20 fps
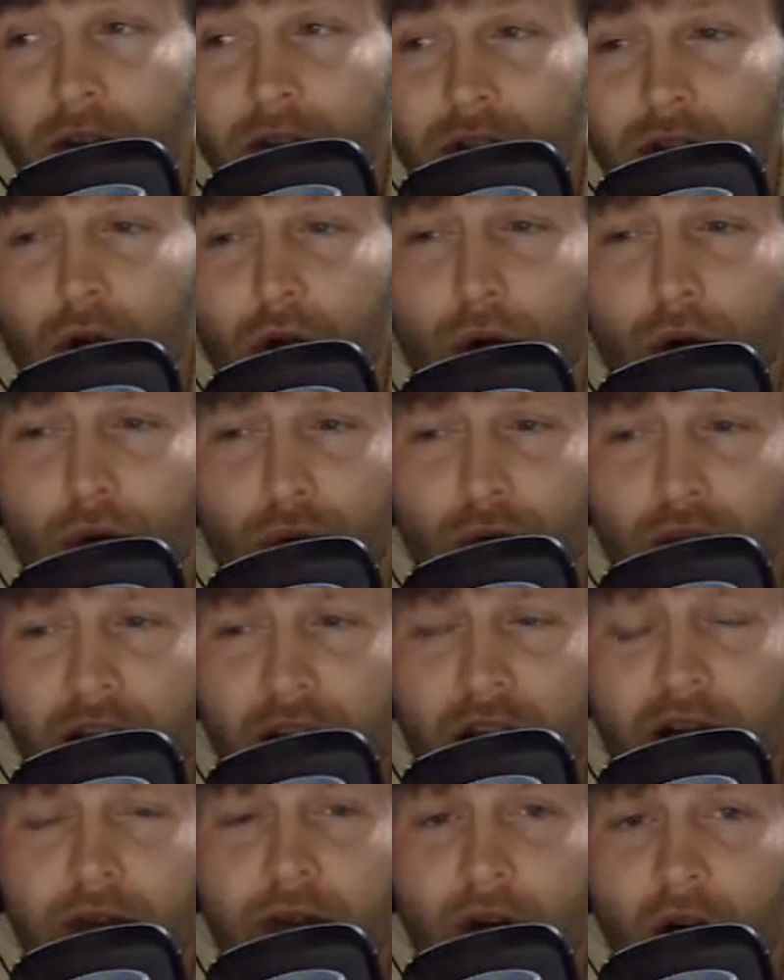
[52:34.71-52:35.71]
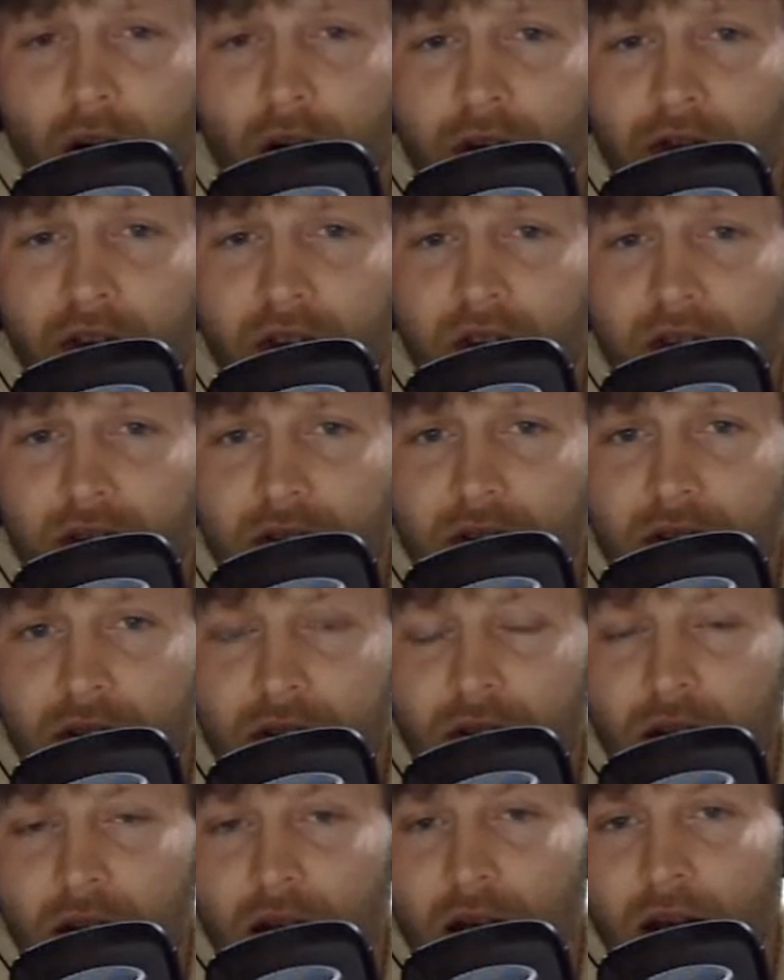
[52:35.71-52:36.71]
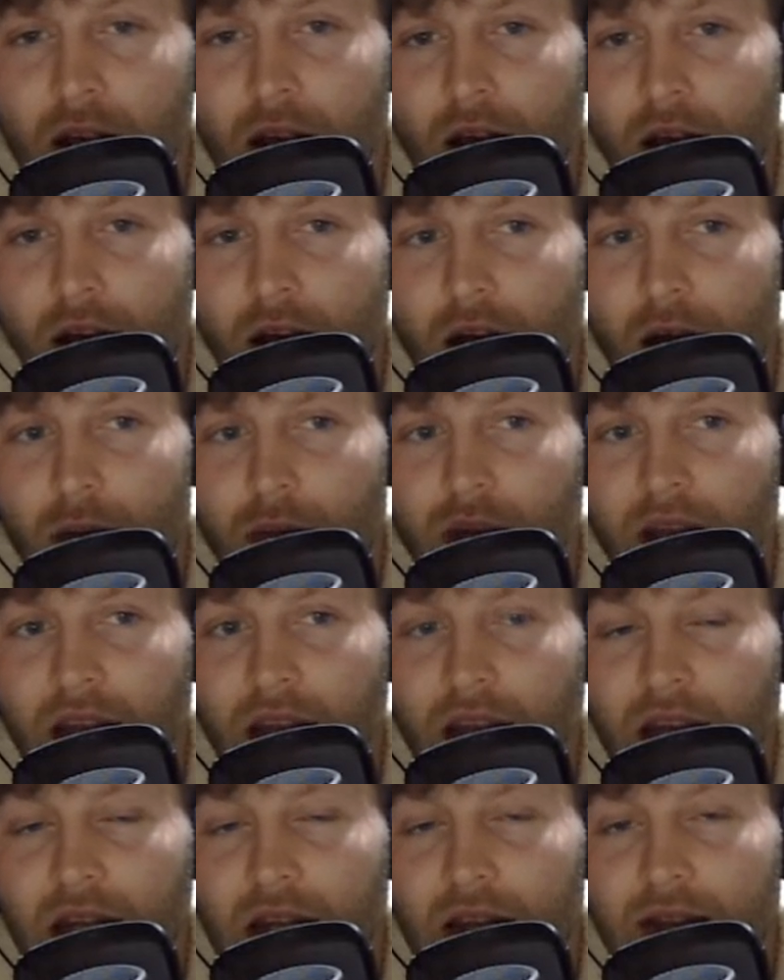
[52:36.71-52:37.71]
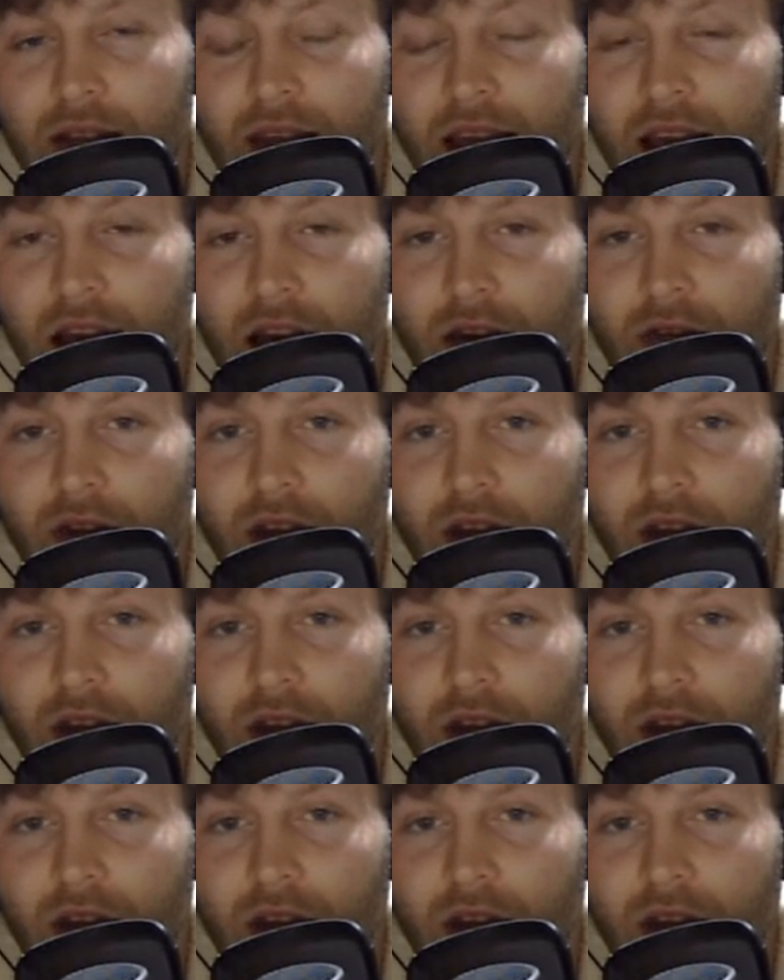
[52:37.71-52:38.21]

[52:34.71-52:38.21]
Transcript: They're a creative offense, and they have